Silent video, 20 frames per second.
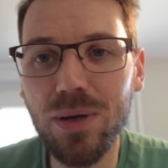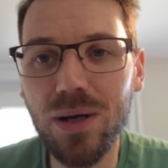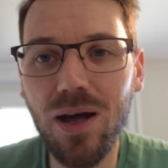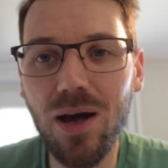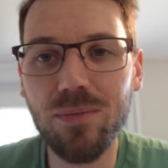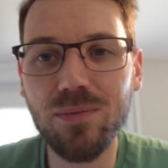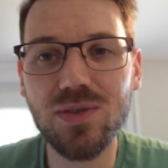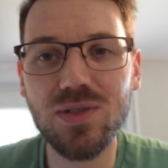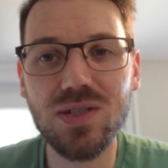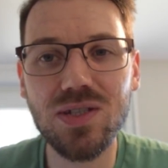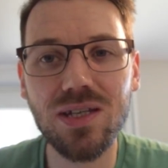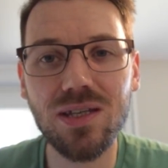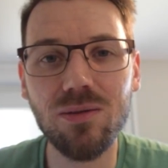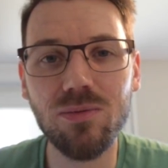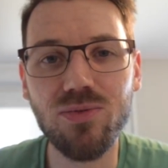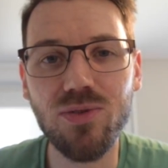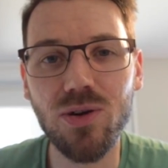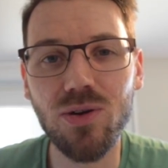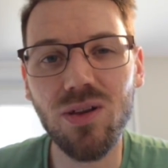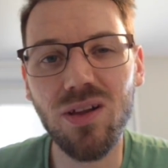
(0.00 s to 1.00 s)
but I'm just going
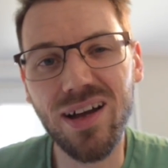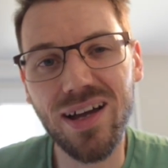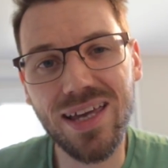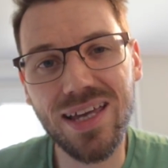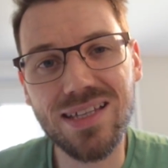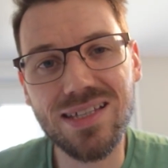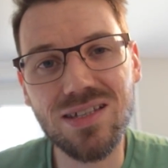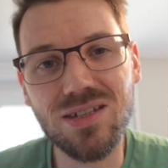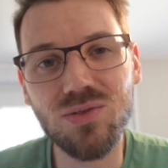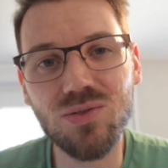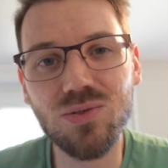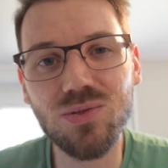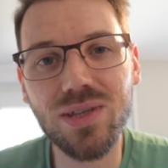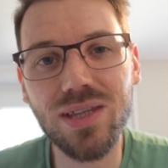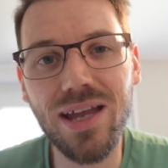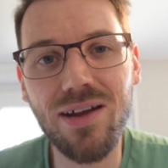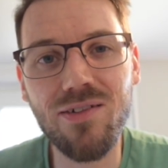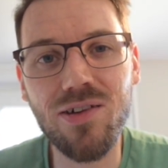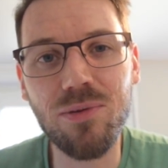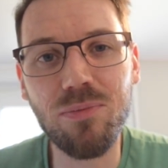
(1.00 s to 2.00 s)
to brew like it's an
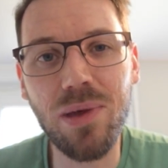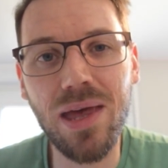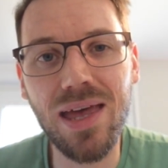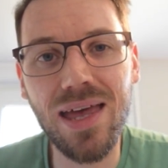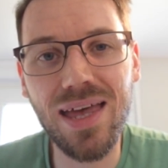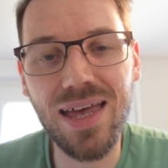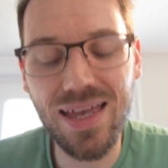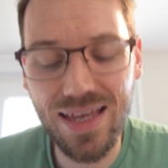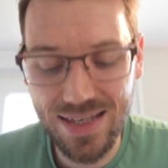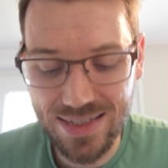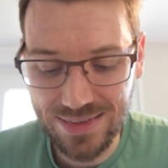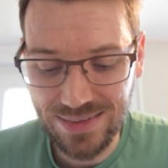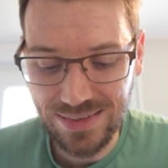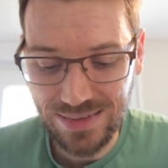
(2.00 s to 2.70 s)
ordinary beer